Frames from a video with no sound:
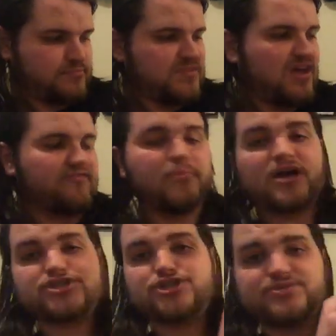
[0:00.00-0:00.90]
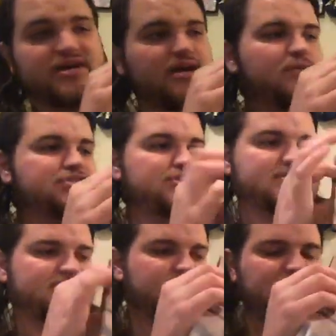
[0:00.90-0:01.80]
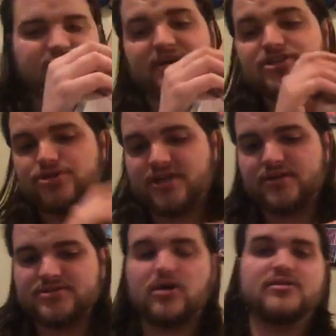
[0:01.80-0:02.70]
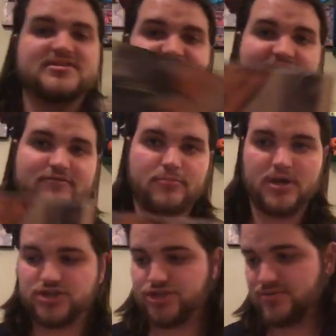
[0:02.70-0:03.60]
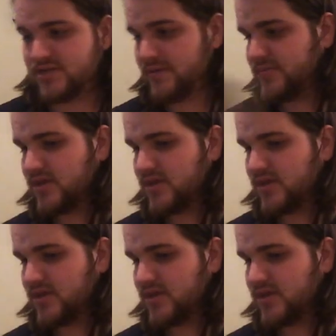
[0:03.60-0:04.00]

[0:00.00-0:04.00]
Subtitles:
of Mos Shuta, which is the adventure in here is called Escape from Mos Shuta.